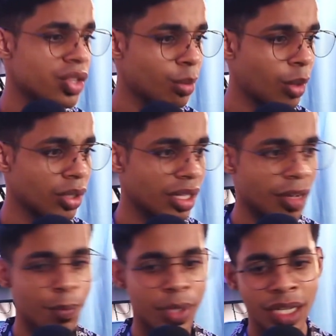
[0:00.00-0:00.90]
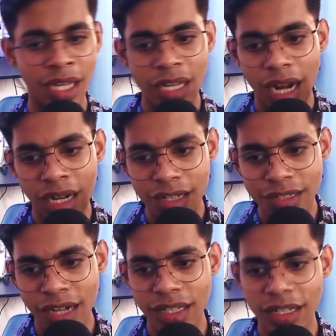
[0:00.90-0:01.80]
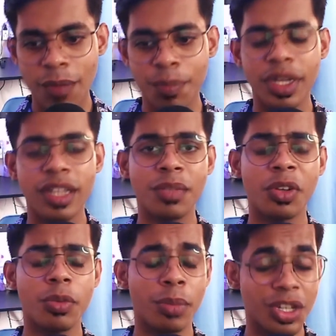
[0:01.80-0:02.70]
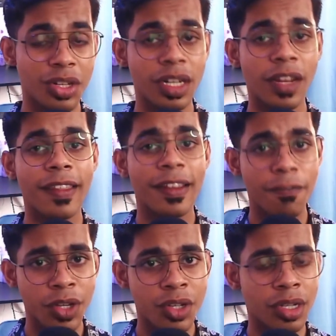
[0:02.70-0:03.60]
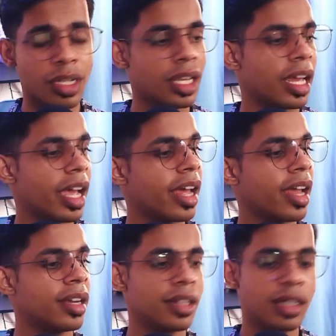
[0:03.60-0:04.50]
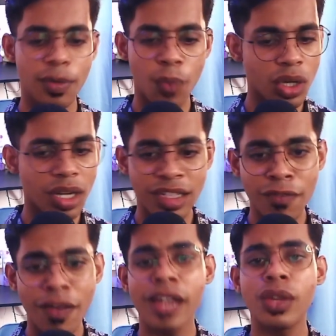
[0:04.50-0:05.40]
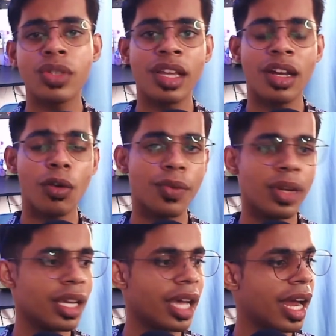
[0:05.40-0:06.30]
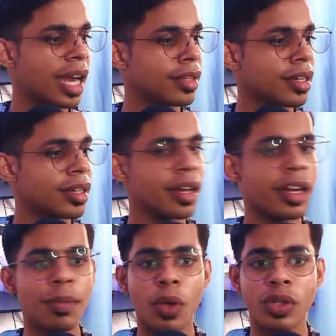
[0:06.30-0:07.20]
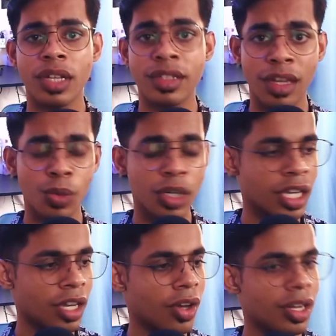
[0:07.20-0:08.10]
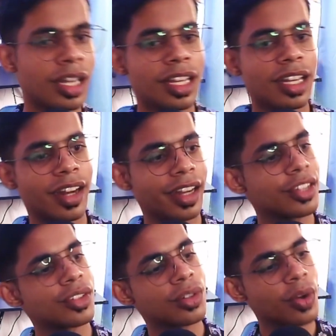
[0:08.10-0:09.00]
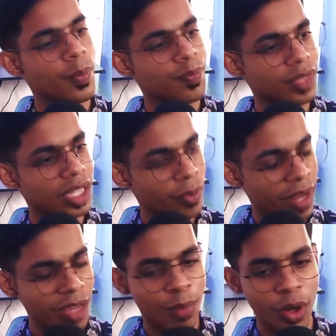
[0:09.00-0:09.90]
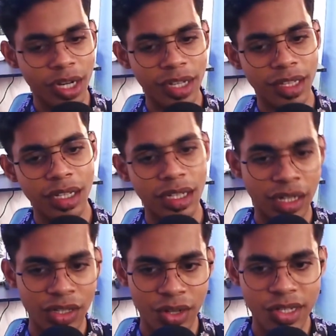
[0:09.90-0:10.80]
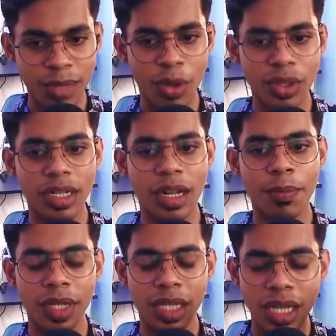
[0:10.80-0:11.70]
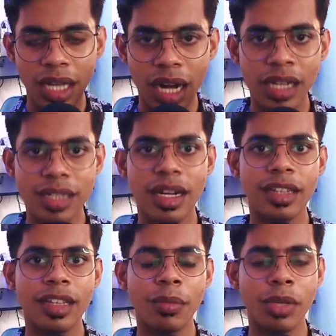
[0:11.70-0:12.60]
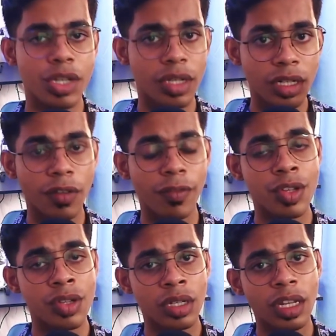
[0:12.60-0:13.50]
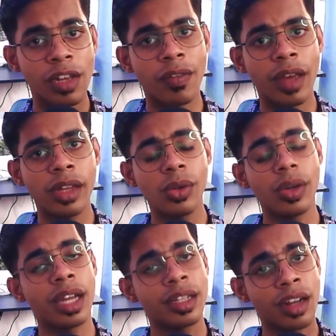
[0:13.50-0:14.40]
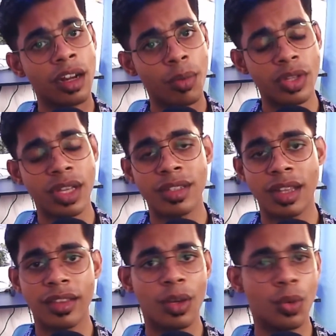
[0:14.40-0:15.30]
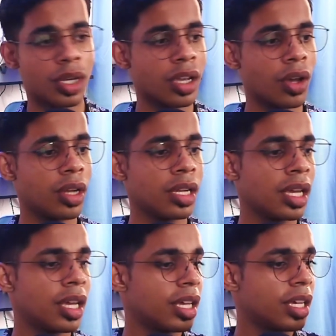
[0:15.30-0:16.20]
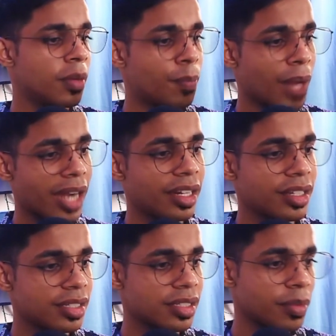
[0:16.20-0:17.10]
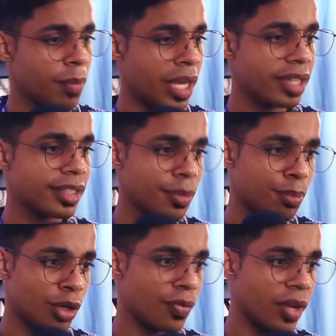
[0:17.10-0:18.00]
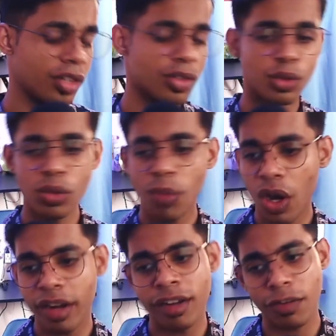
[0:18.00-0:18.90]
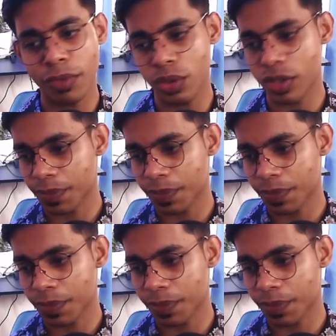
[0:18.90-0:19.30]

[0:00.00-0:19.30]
about the company. Understand the company's mission, vision, and what are the values they are offering and their current projects they are working on, right? So very important thing, research about the company, understand their mission, vision, value, and current projects that they are working on. Practice makes perfect. So do mock interviews.